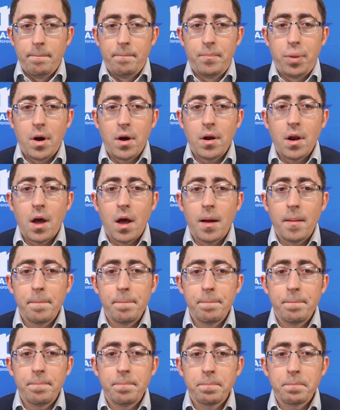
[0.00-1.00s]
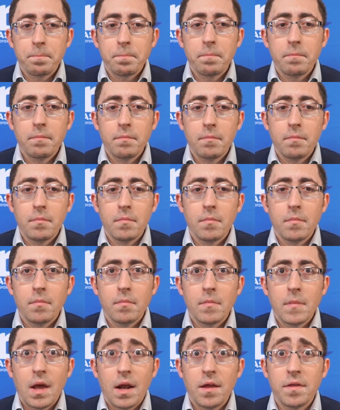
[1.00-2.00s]
But
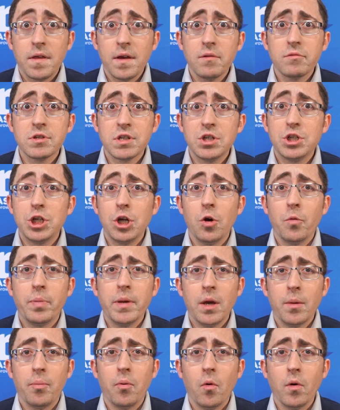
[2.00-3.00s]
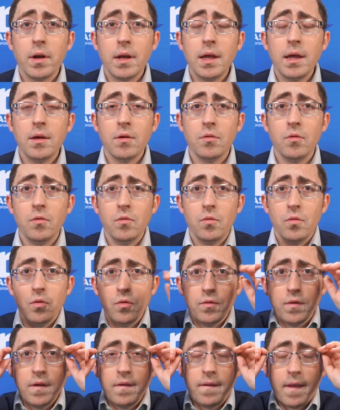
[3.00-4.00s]
I think it was a GOP appointee
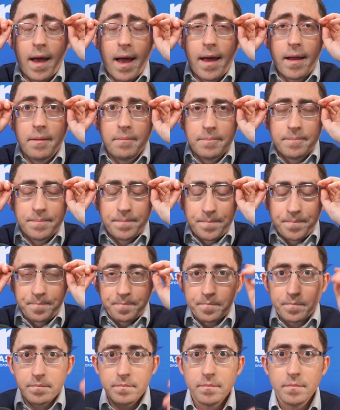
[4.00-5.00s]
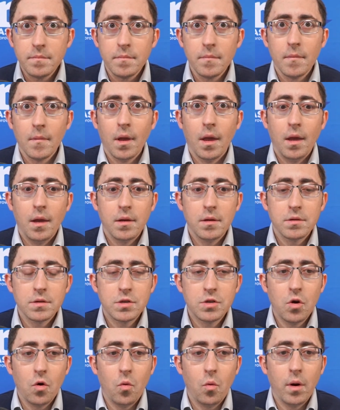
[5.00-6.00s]
who did that.
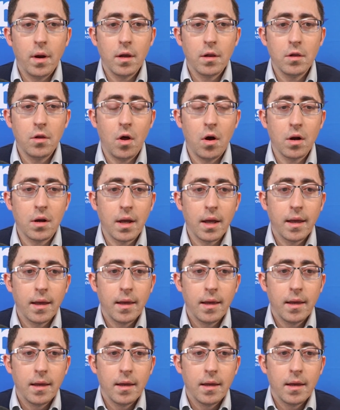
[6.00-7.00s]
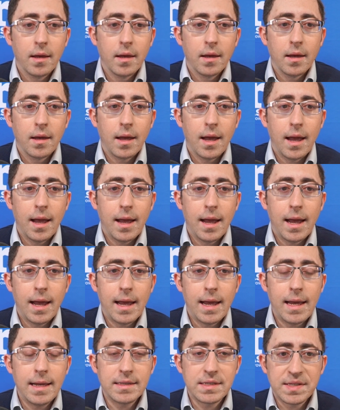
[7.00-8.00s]
So look,
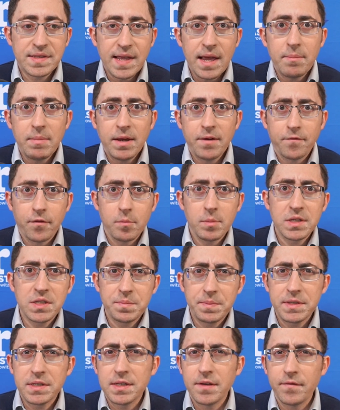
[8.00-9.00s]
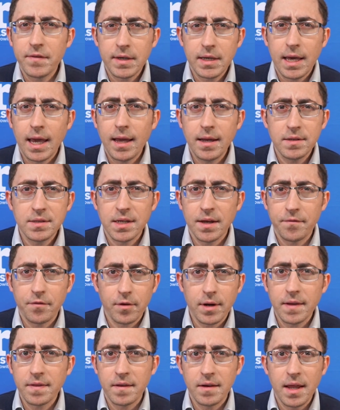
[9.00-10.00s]
it's stemming from a specific case. I
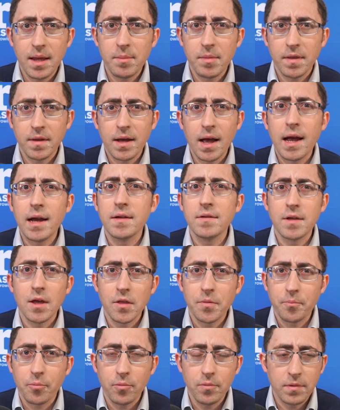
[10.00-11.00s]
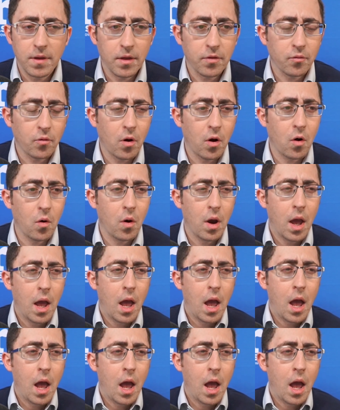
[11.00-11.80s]
forget the name of the guy on death row.